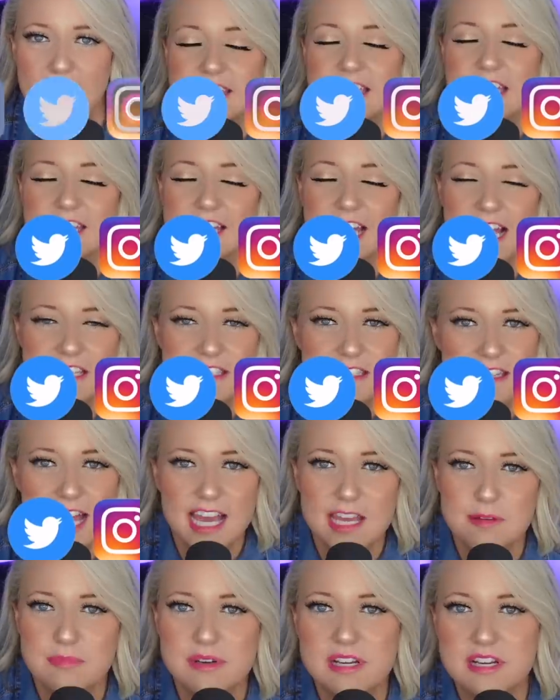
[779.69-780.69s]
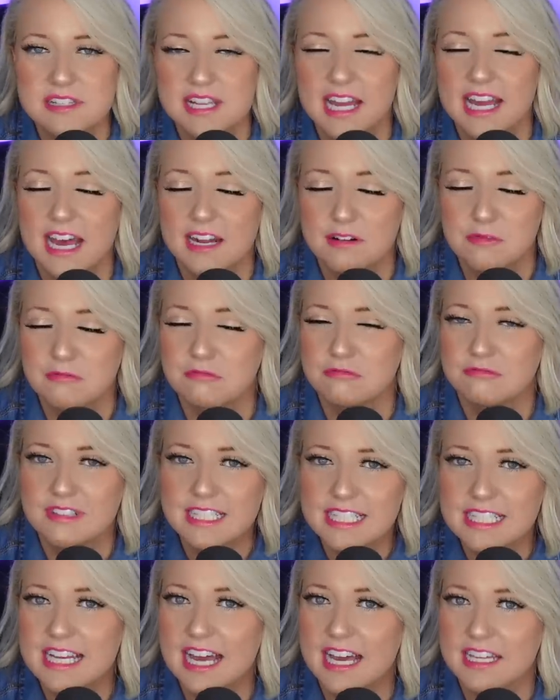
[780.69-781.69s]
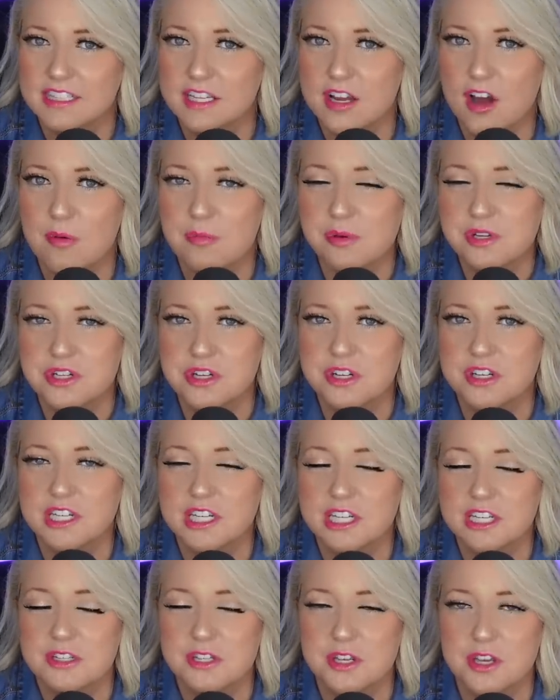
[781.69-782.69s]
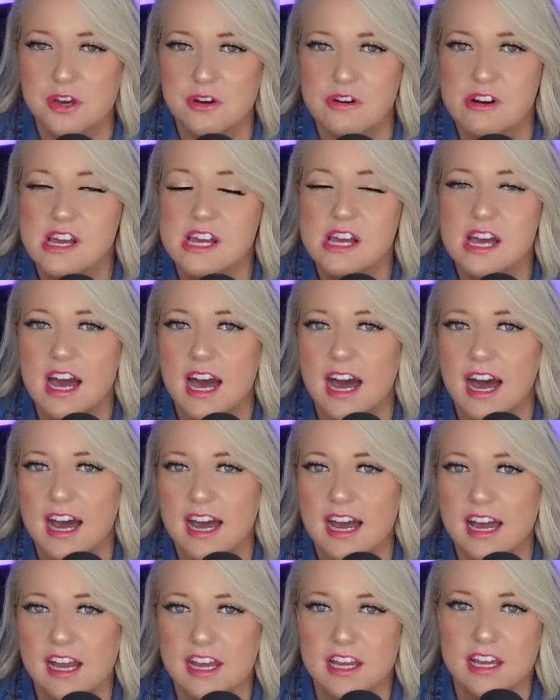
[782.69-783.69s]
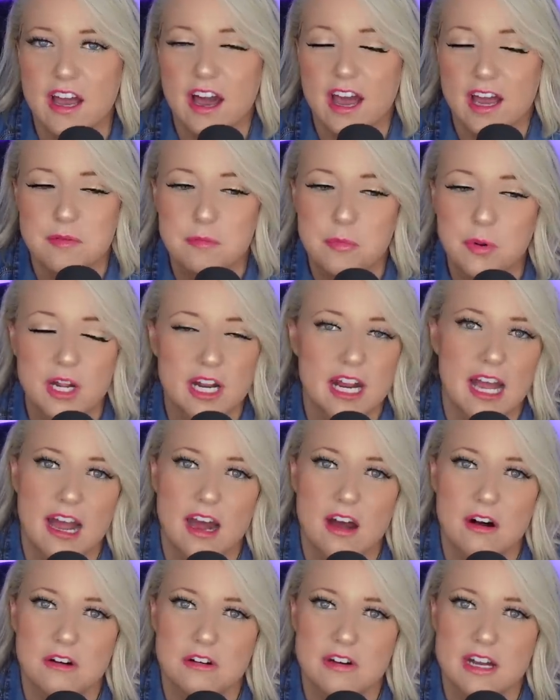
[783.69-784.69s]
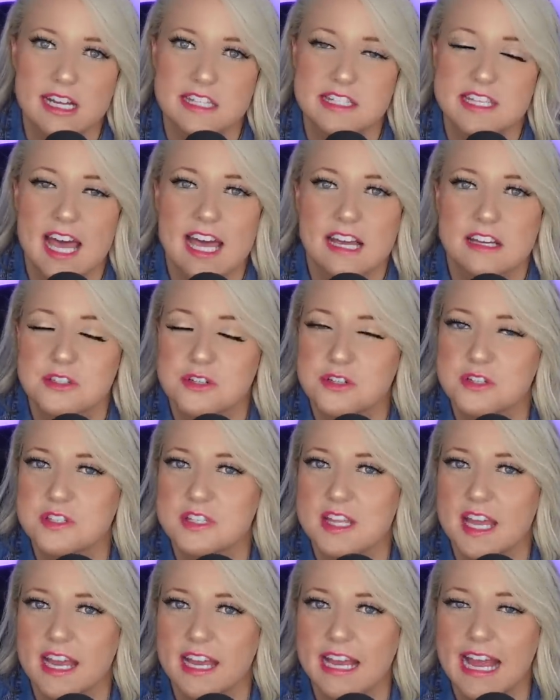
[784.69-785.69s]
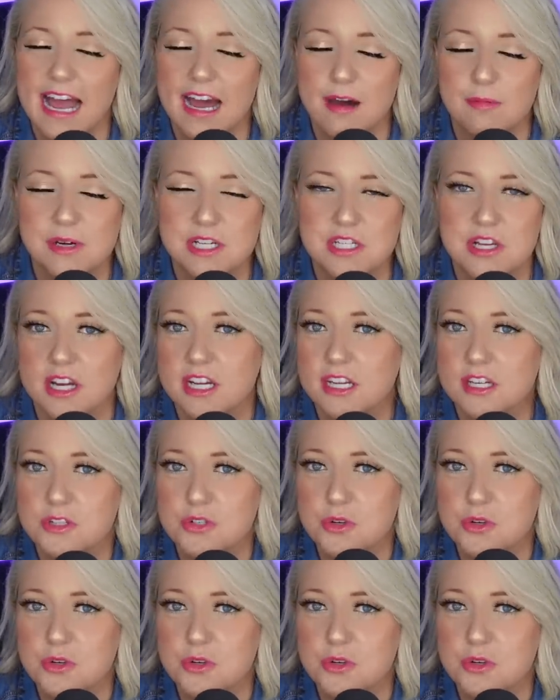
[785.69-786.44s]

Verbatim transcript: And then last night, because I hadn't really had the opportunity to, I put out a text just saying how much I